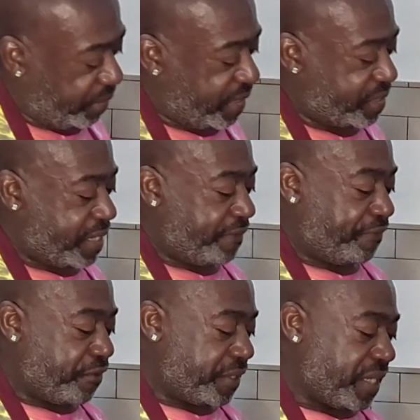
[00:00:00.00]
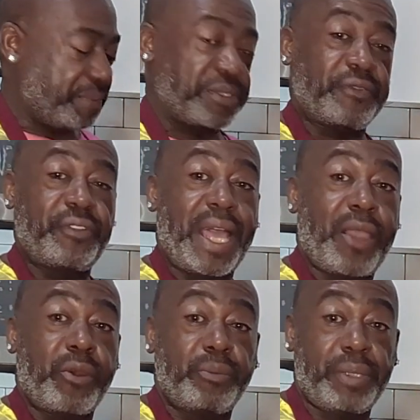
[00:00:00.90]
I say 4 cups of
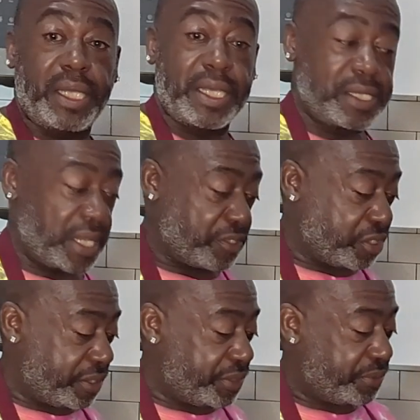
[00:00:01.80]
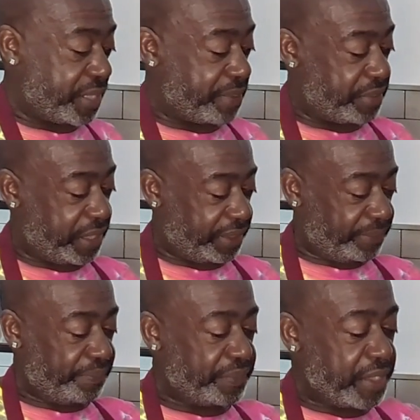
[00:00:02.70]
flour plus, I'll show you what I
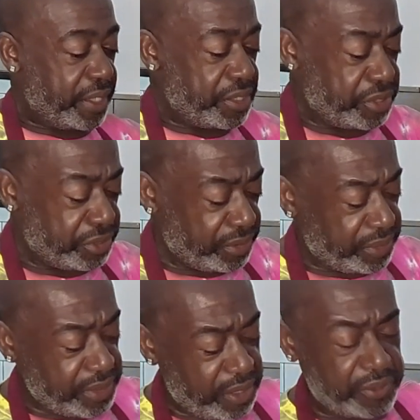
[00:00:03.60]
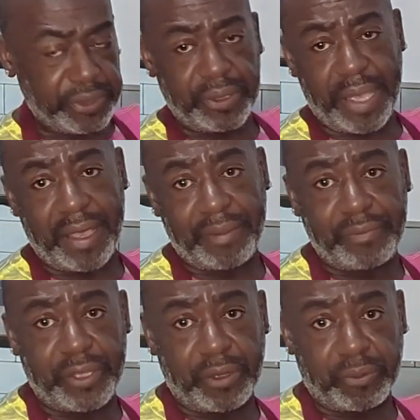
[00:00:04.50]
mean. You'll know you
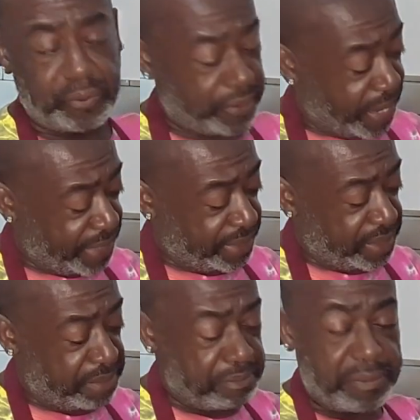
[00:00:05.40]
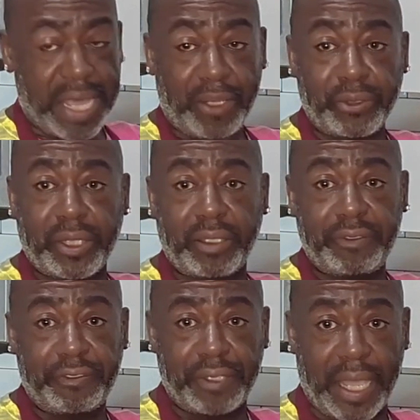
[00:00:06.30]
have the right amount of
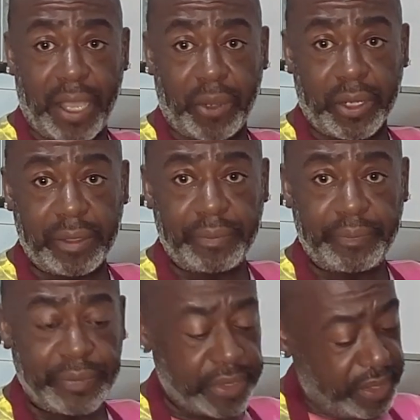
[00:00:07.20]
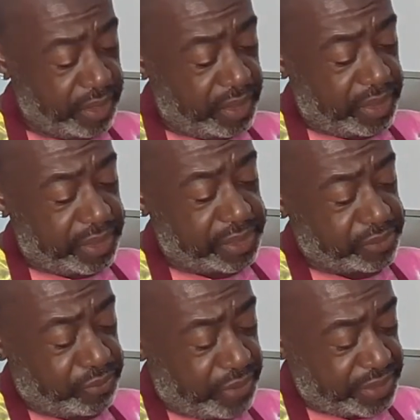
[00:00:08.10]
flour, because
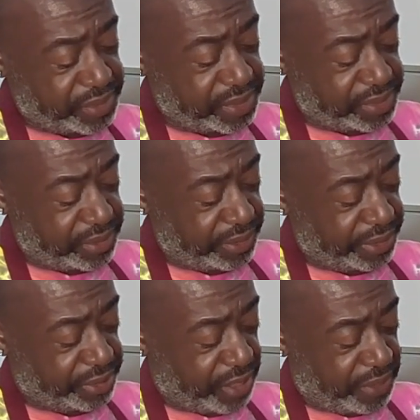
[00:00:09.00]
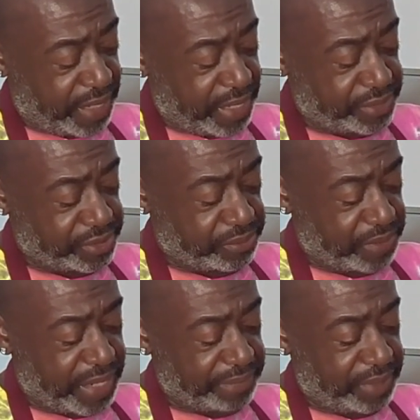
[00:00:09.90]
once this cookie dough has the
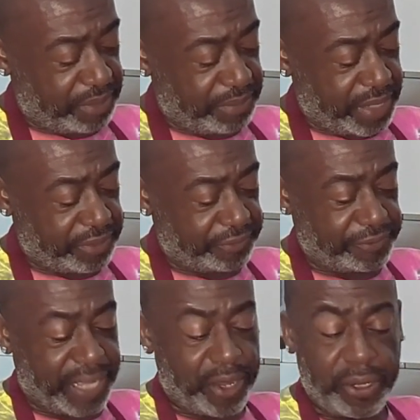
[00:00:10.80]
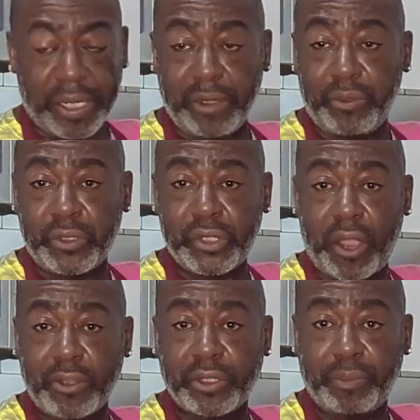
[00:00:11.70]
right amount of flour, it will
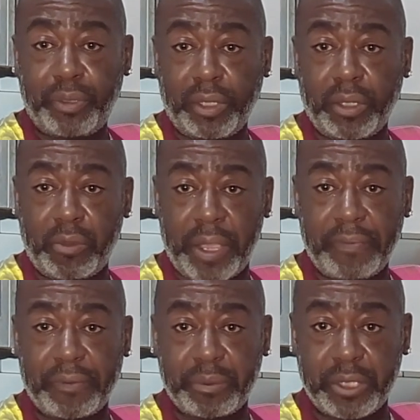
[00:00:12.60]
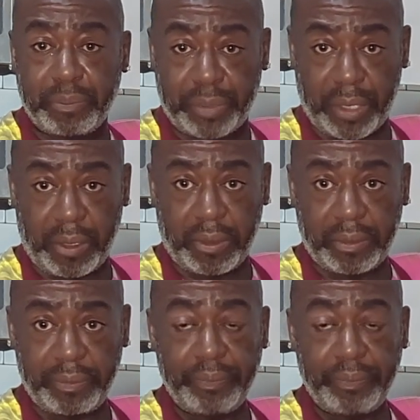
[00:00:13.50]
start to pull away from your bowl.